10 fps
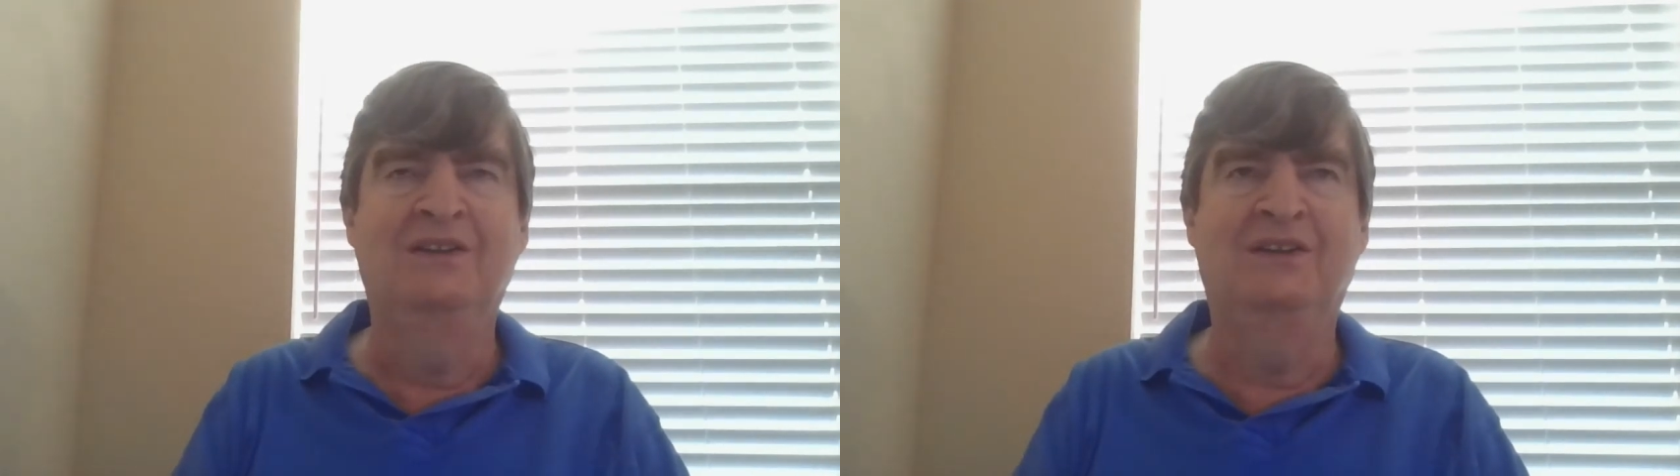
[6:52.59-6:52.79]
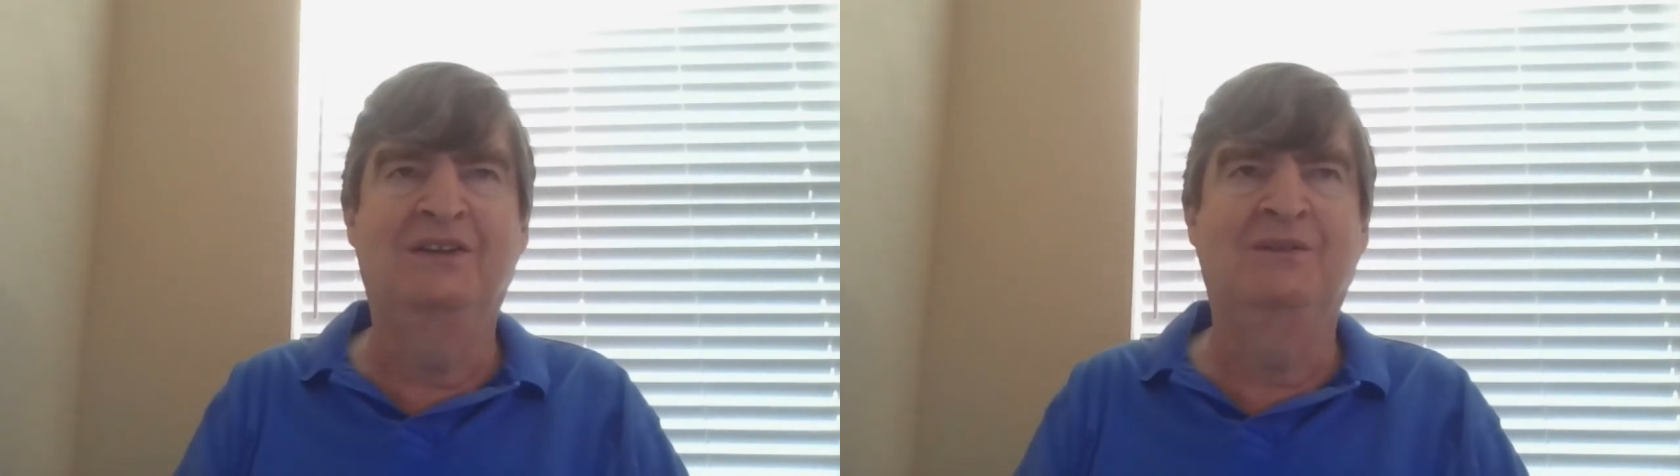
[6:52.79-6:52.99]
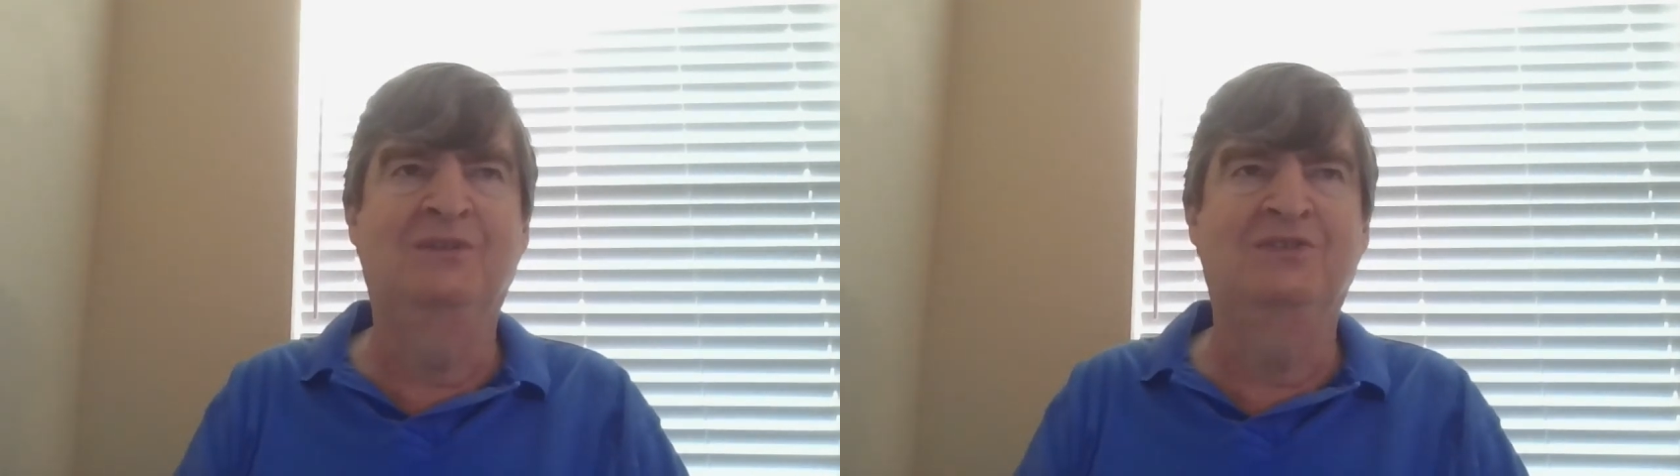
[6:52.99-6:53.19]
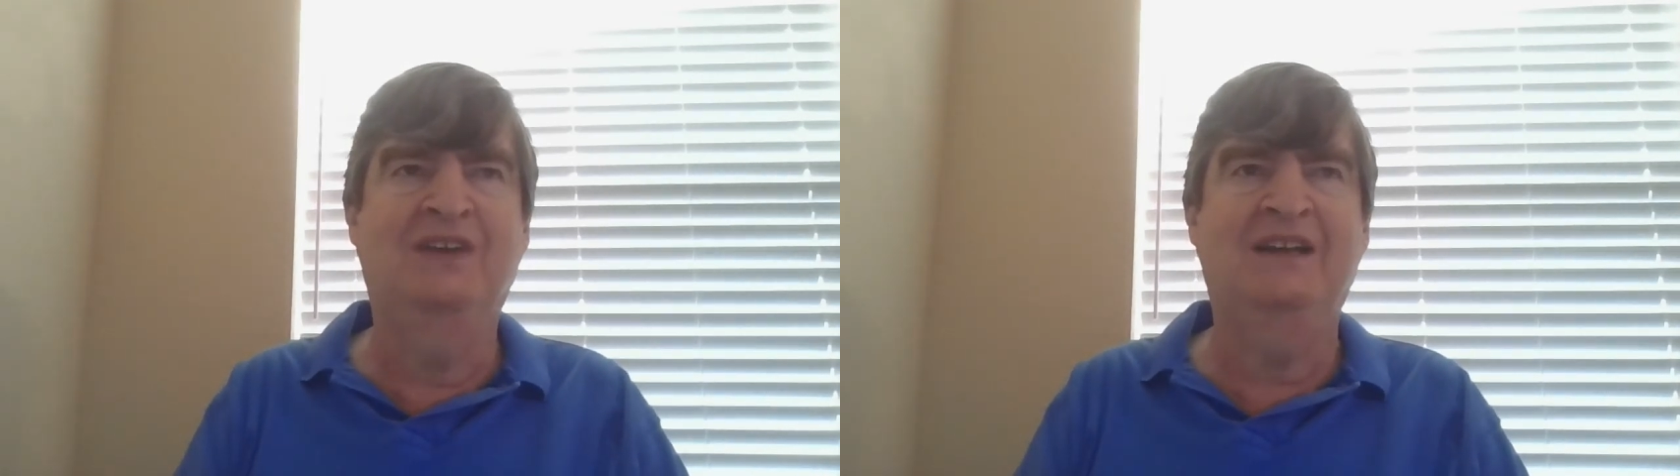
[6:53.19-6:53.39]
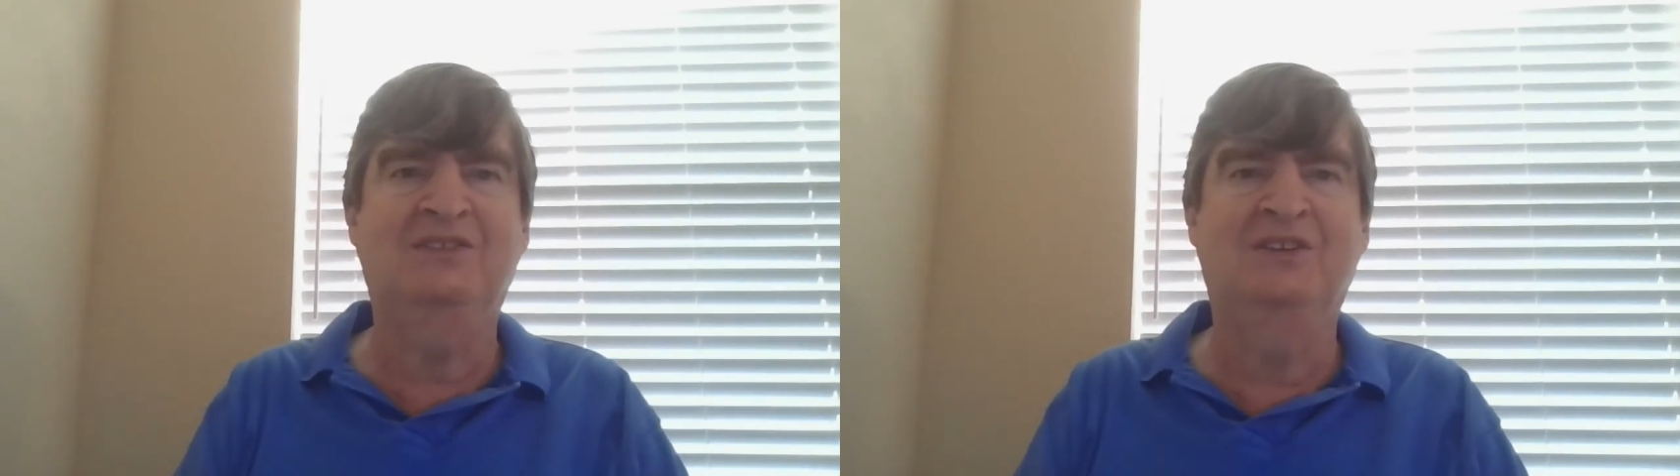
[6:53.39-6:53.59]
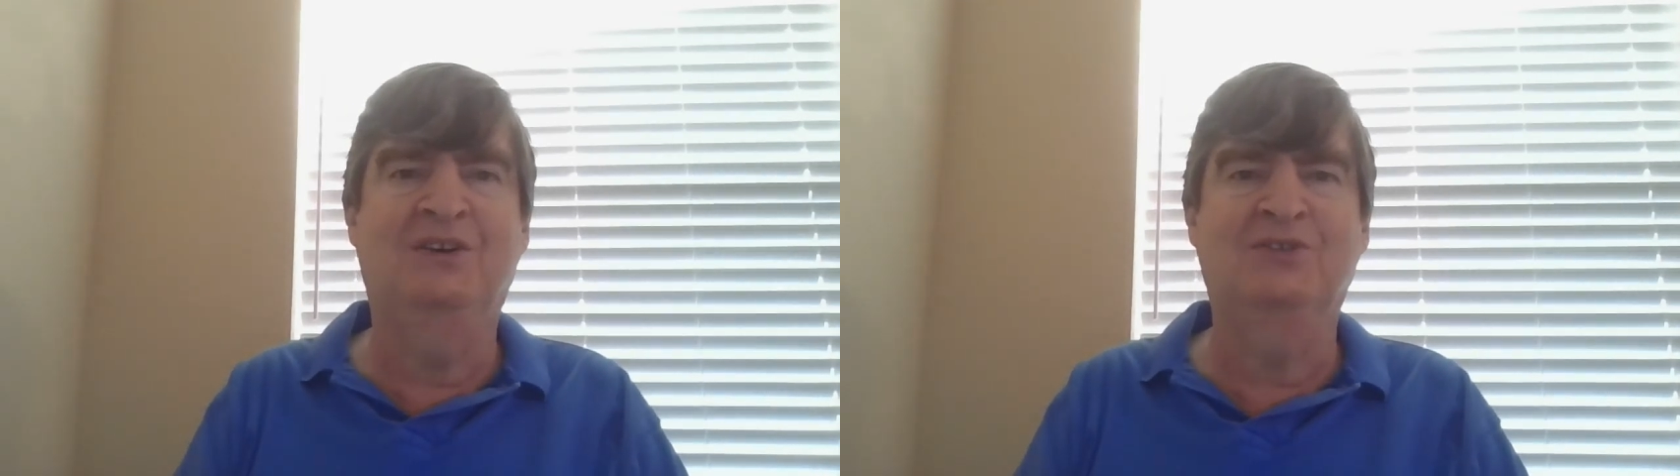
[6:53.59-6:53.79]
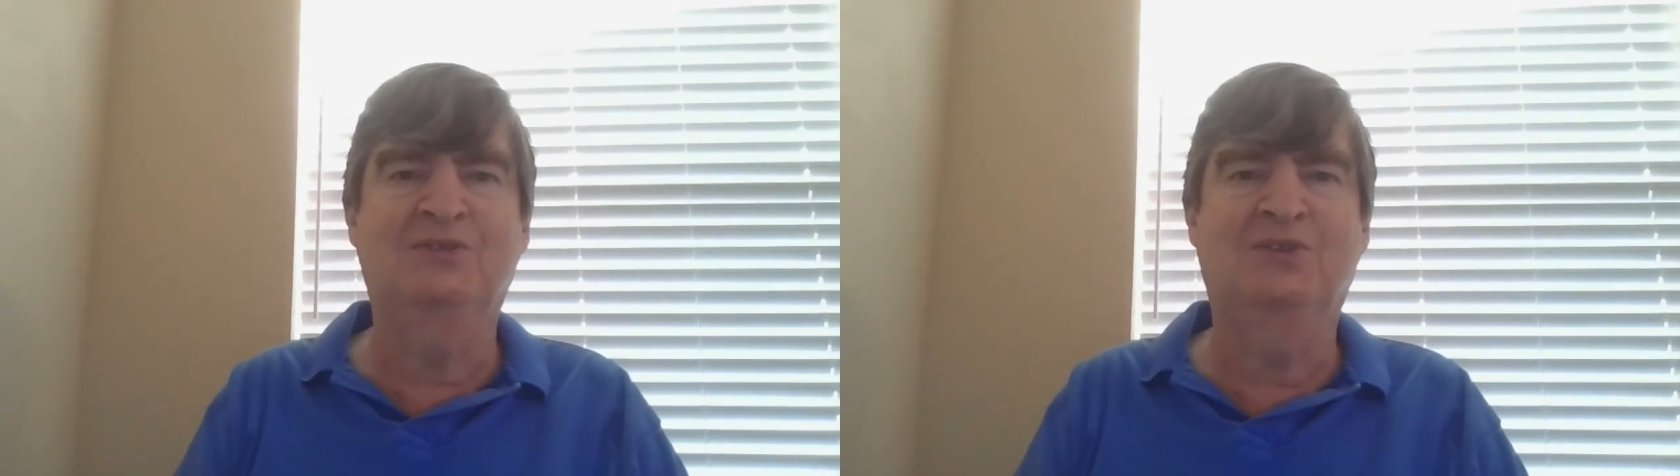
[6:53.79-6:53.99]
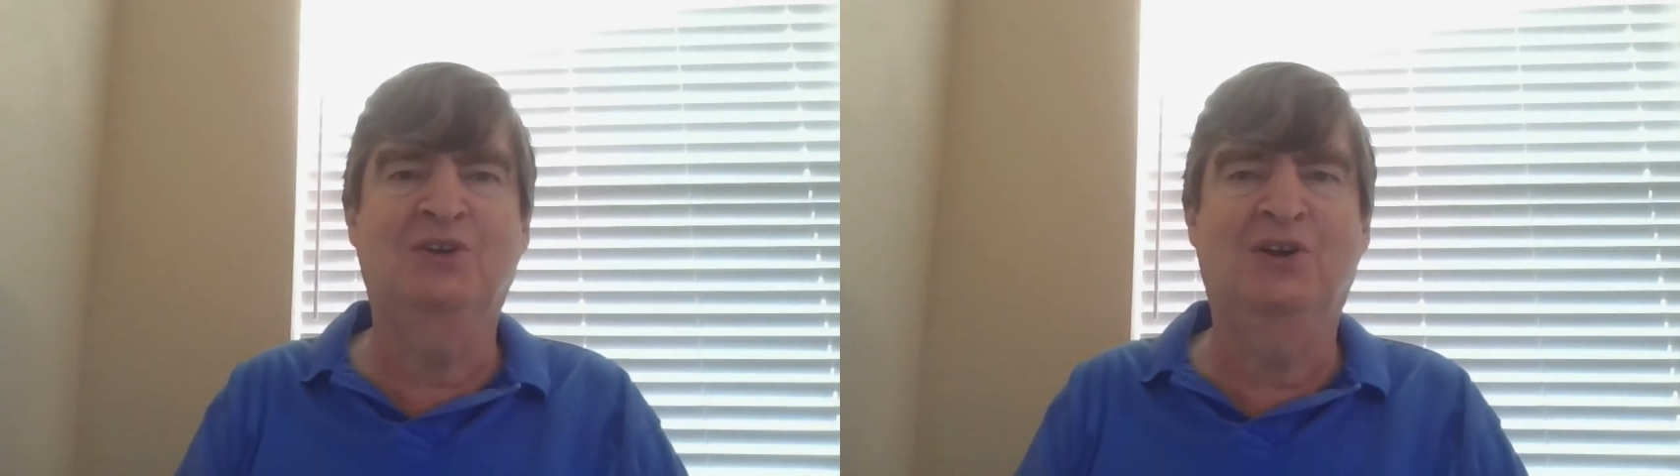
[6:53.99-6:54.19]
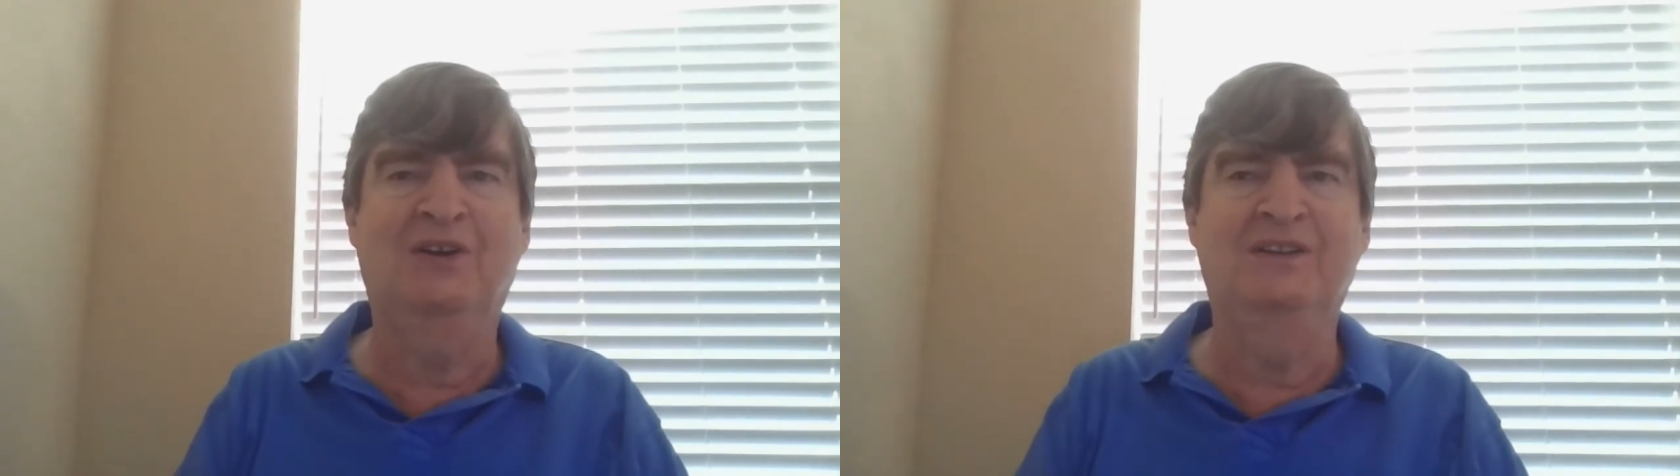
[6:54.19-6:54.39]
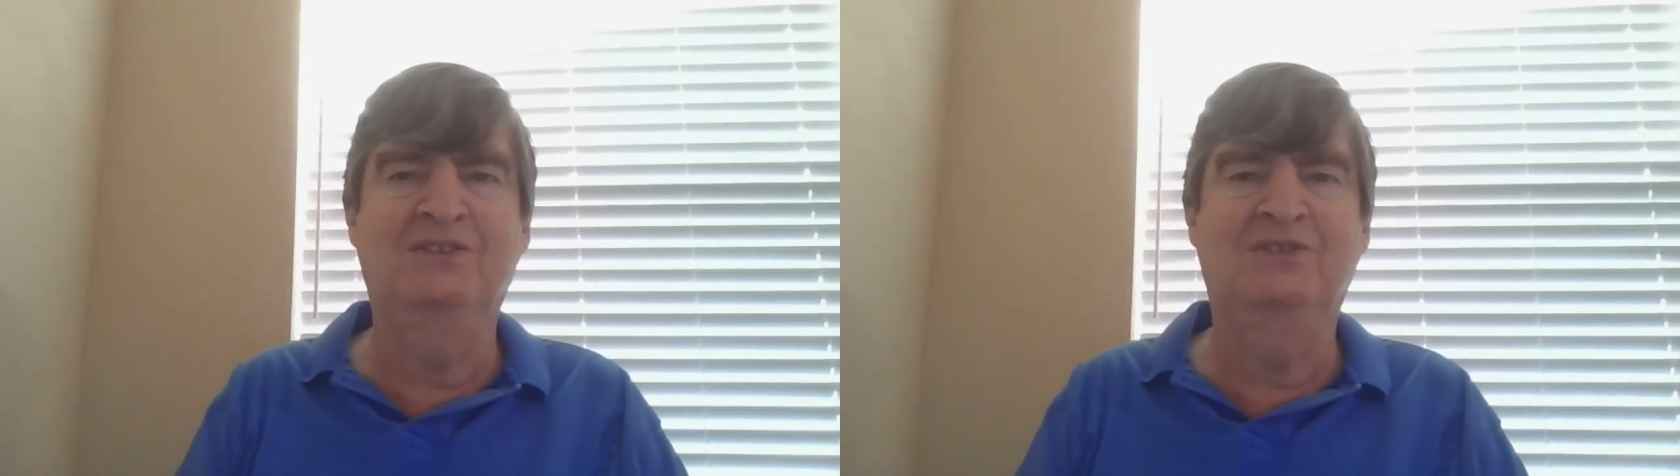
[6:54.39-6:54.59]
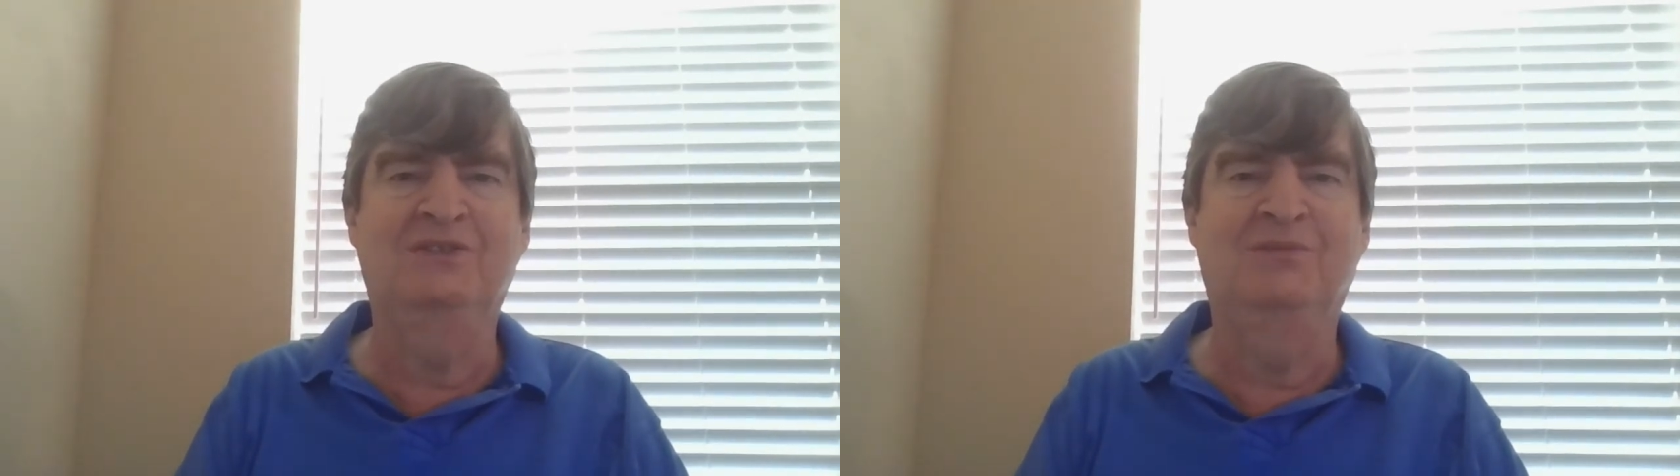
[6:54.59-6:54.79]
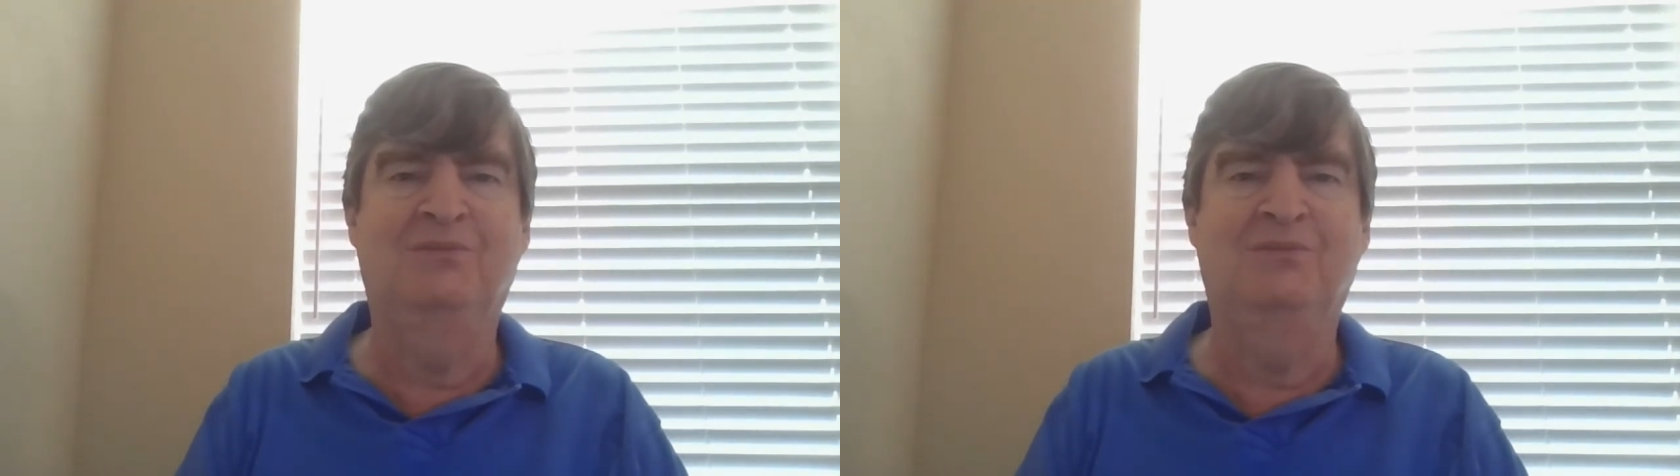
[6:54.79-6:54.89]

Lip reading: that it was actually also targeting,